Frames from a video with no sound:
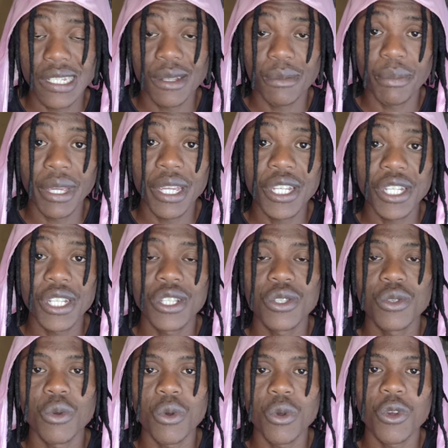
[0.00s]
into what
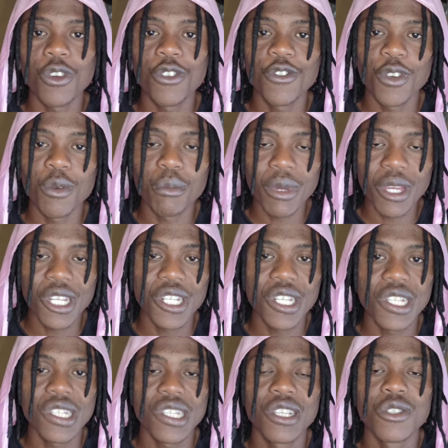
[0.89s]
my price do
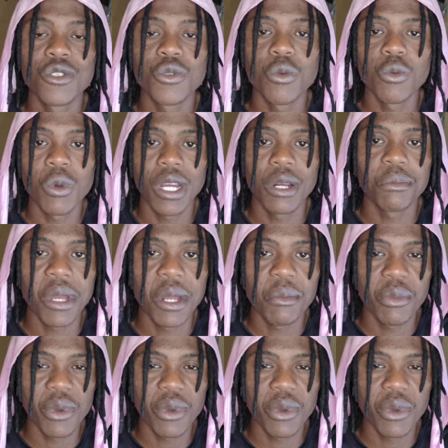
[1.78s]
from there,